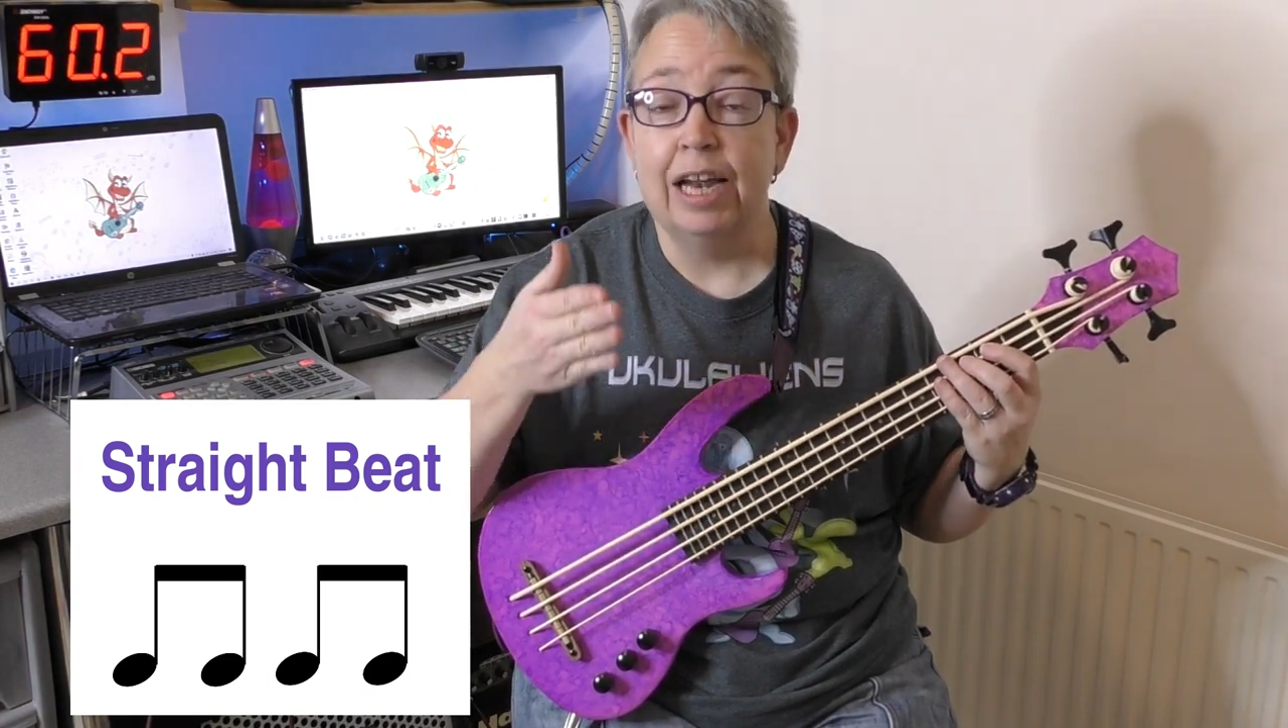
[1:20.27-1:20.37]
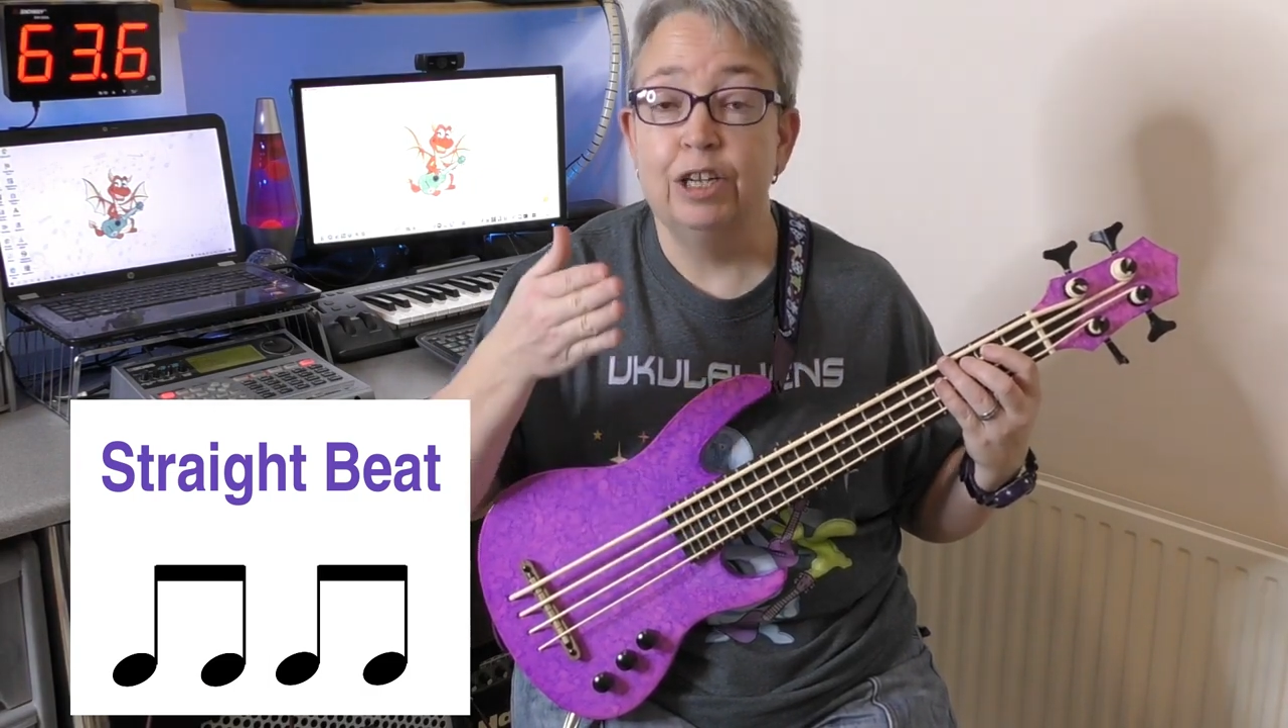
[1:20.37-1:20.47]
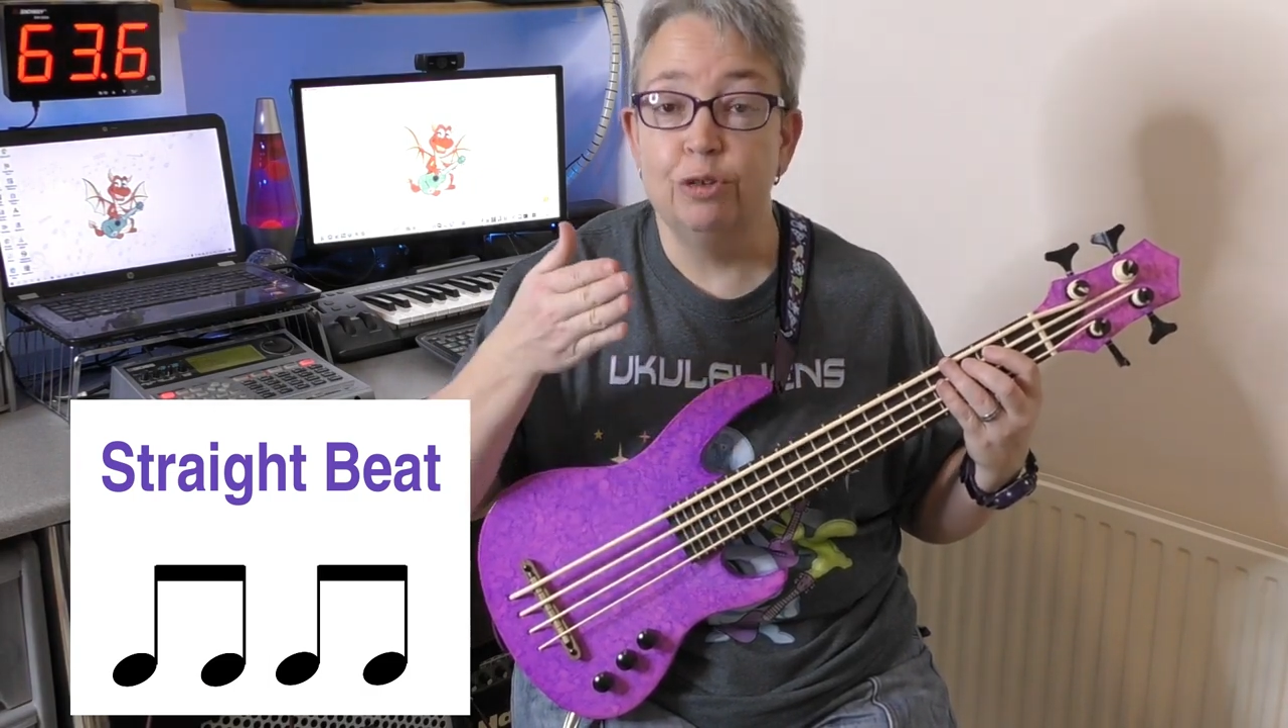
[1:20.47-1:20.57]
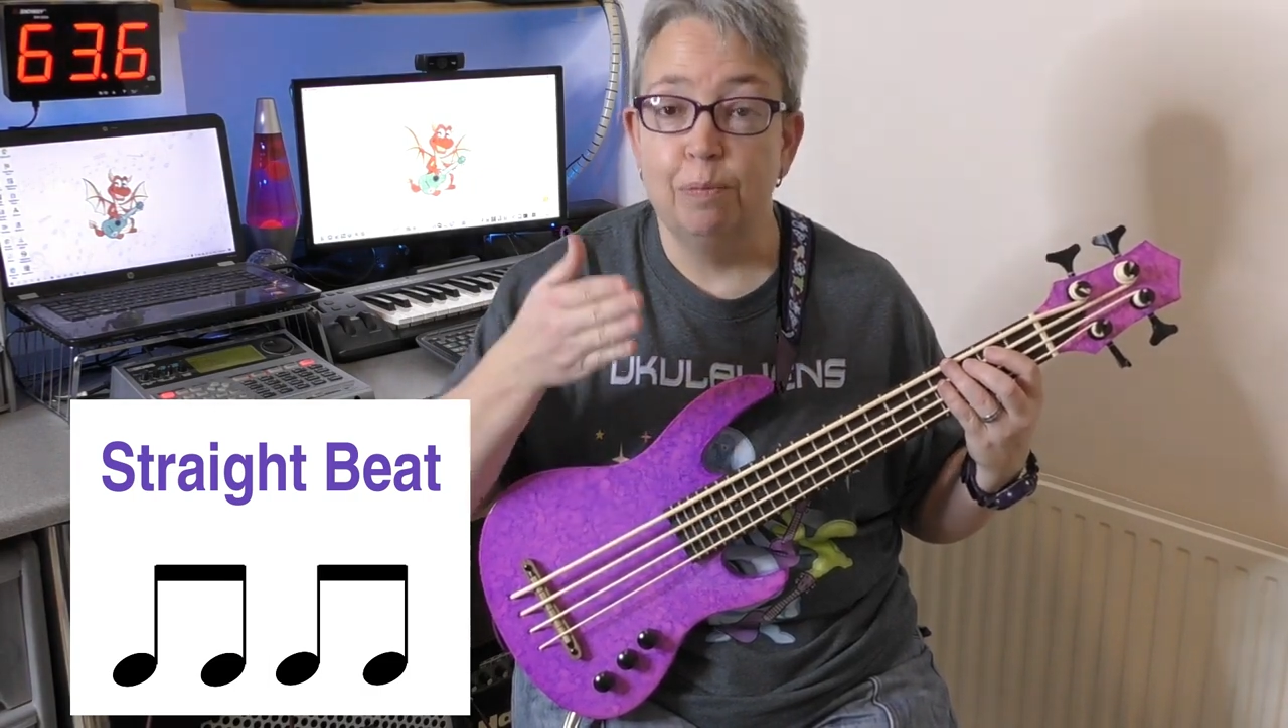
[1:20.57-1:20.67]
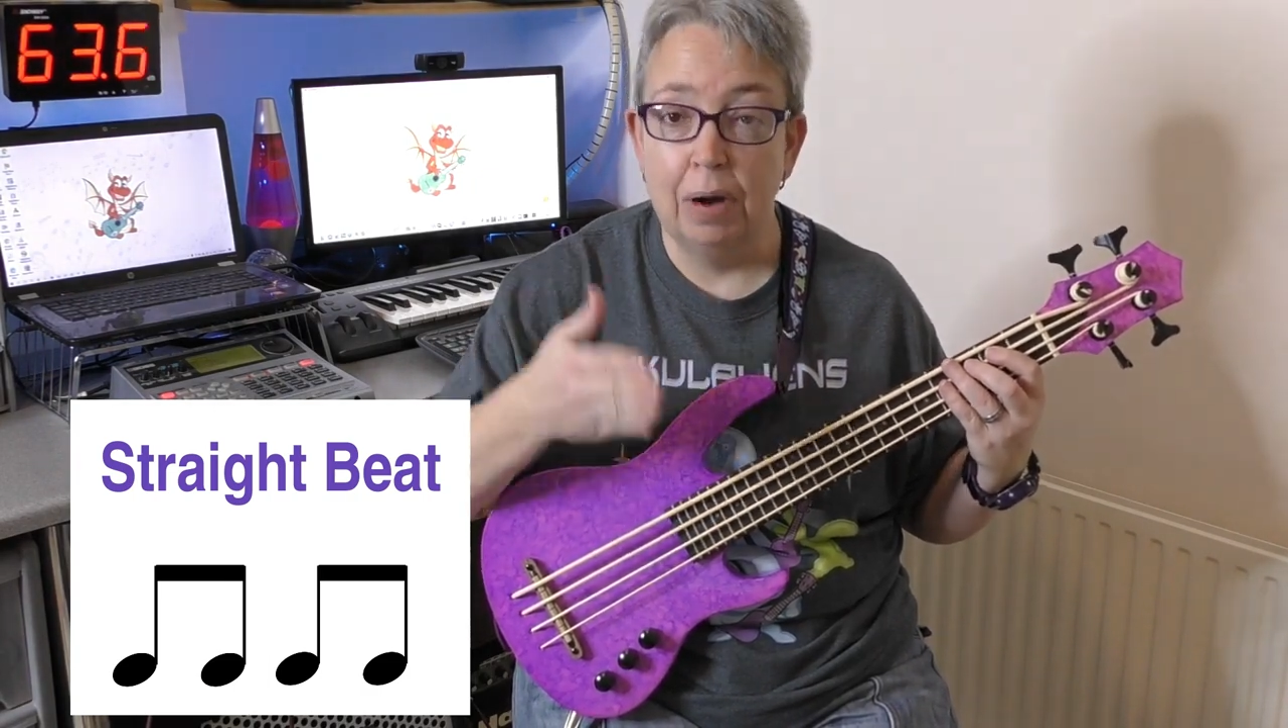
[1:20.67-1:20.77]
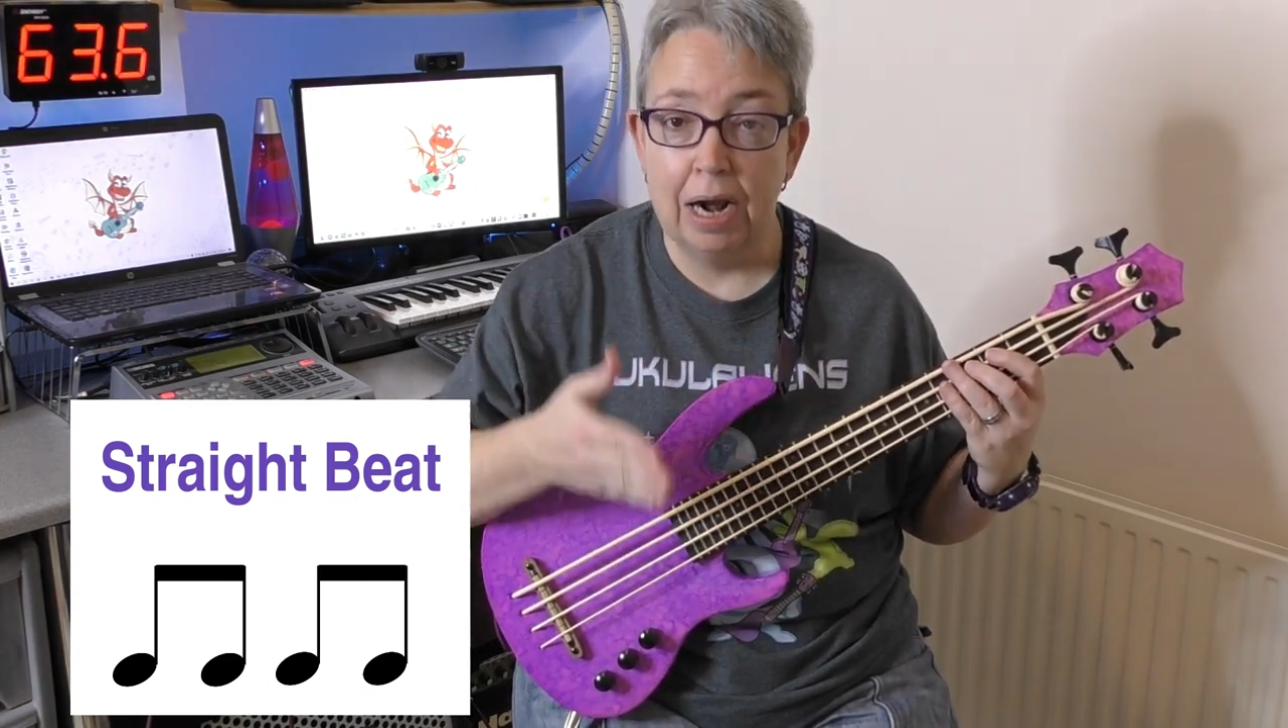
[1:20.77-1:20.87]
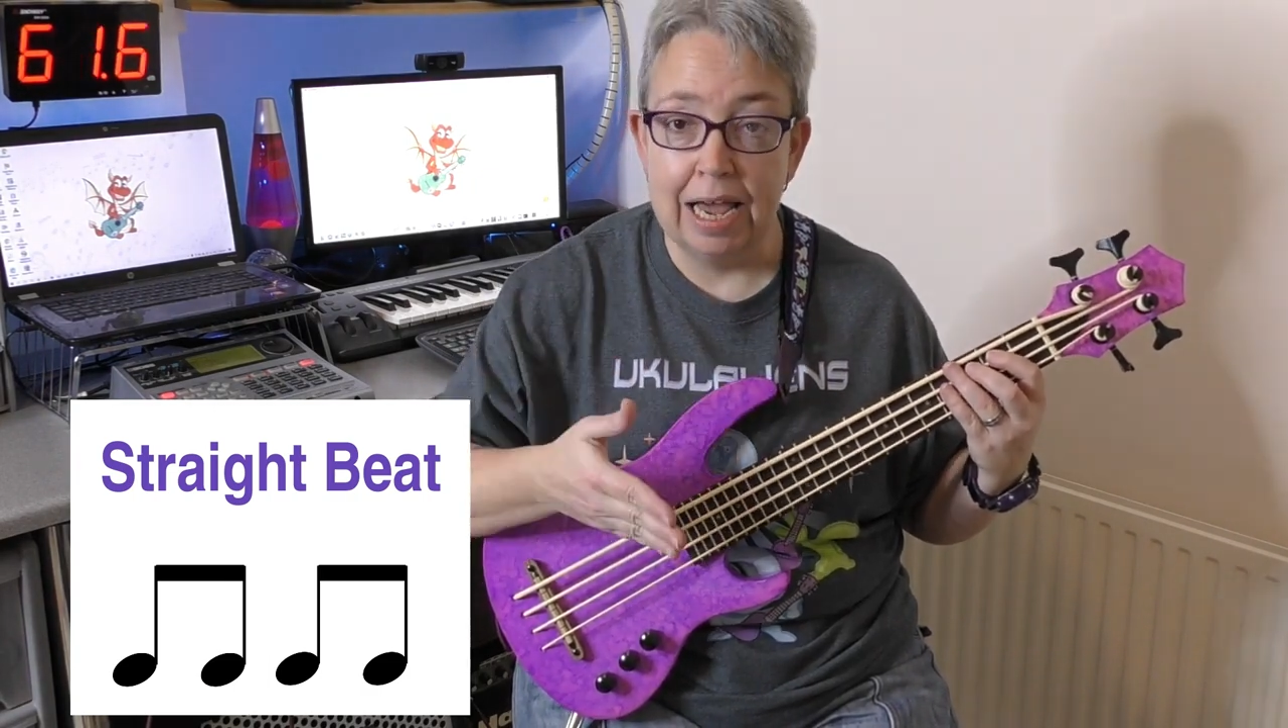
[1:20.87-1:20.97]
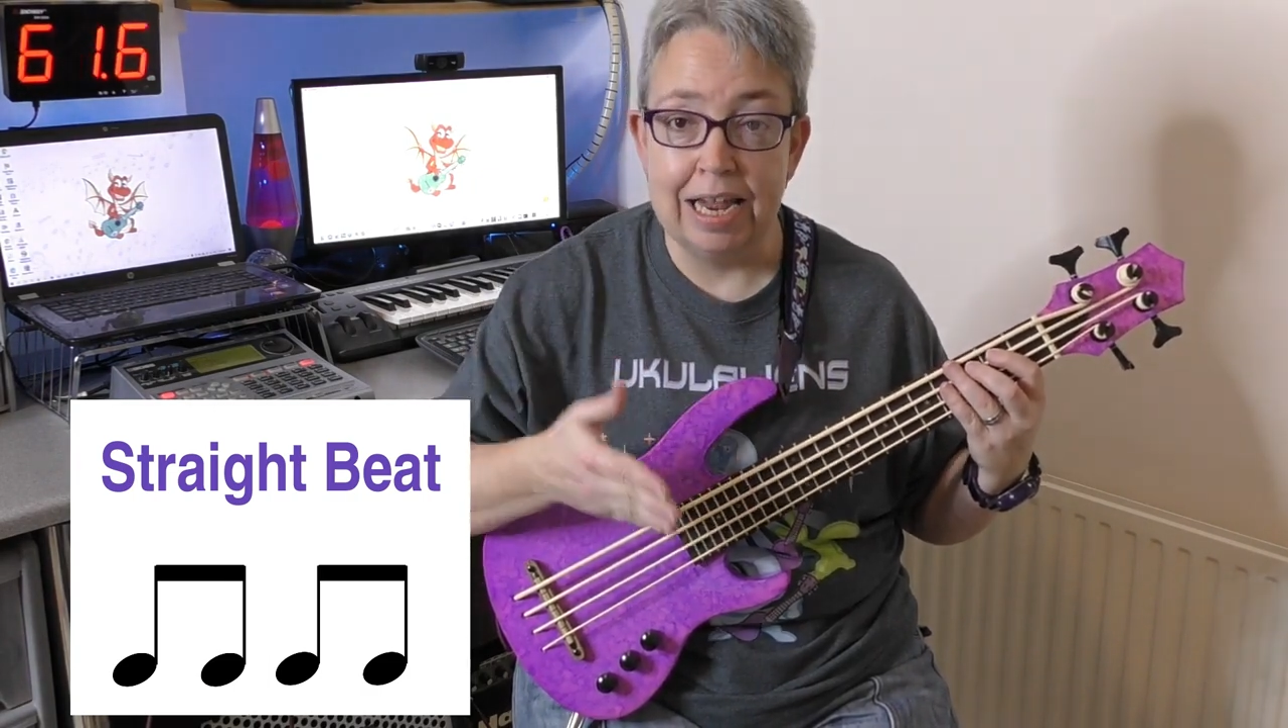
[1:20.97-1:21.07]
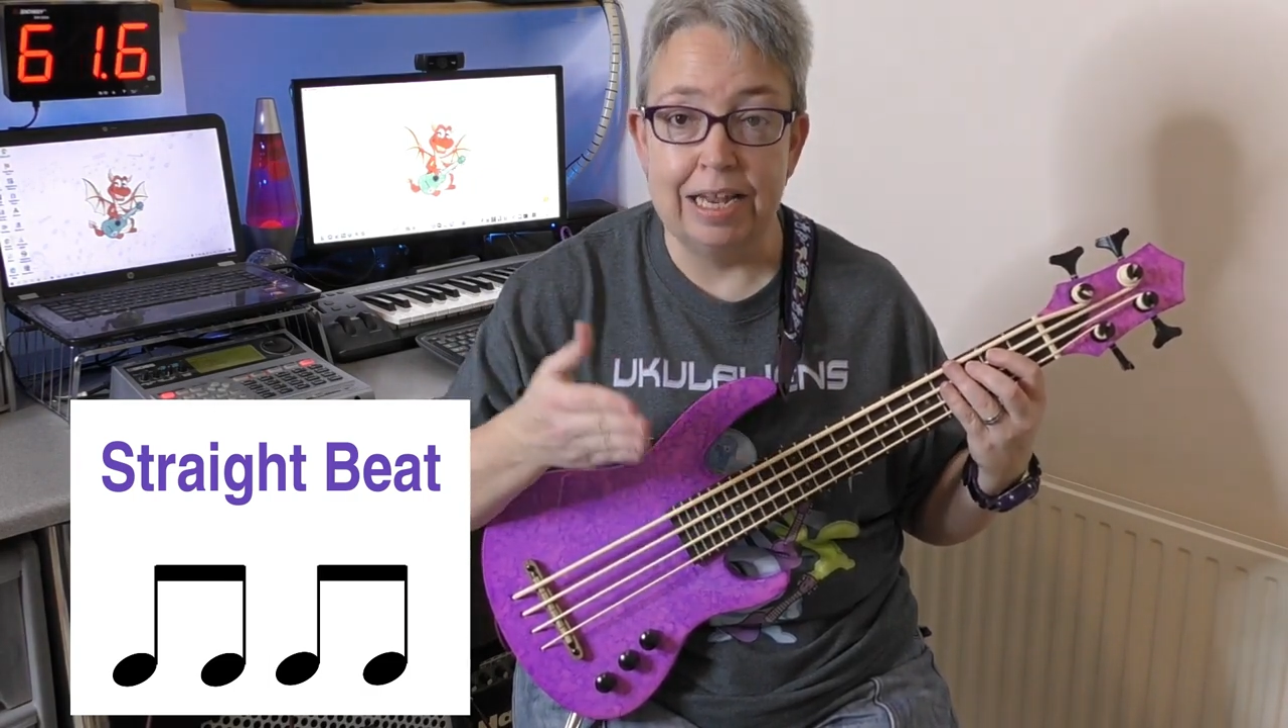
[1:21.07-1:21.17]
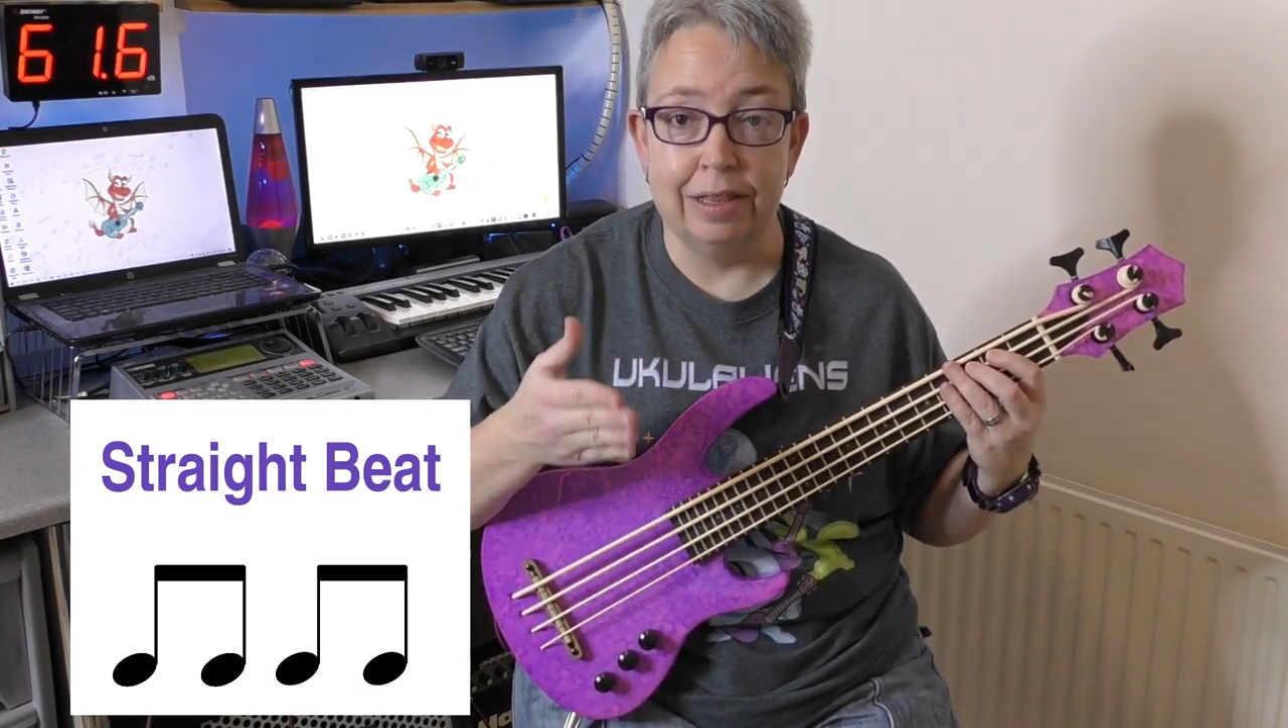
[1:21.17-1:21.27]
and you
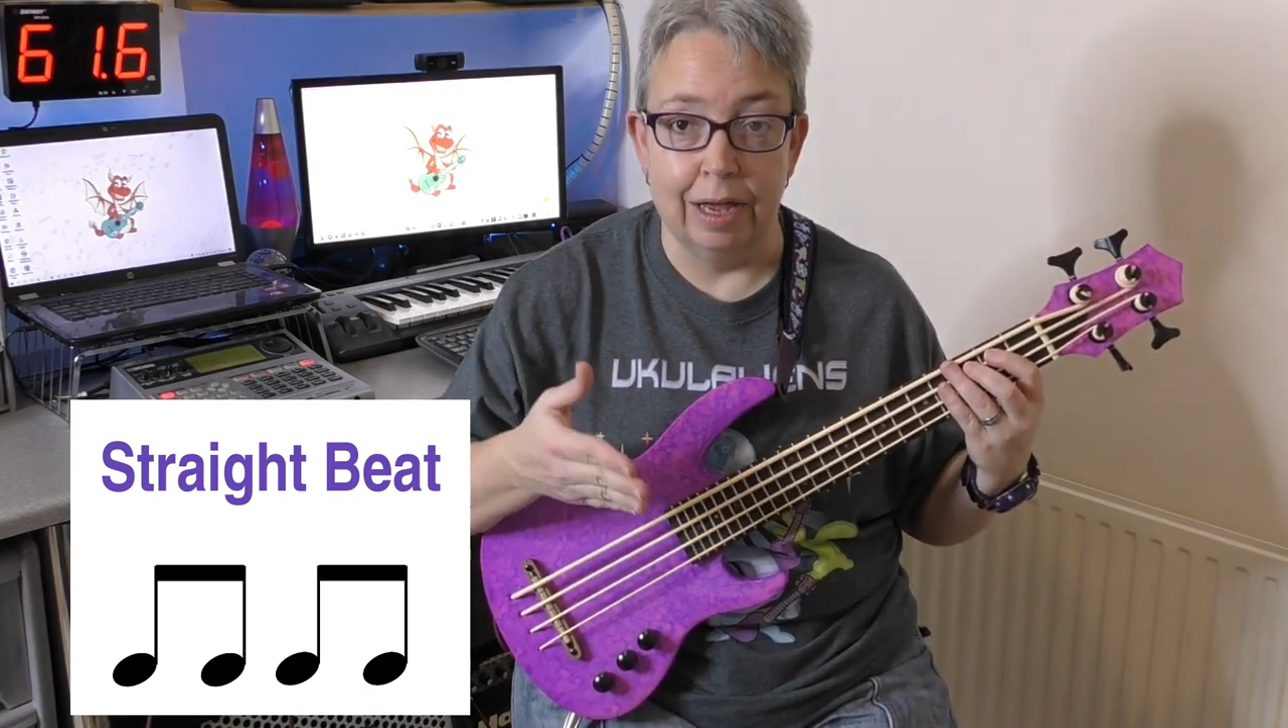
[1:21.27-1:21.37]
play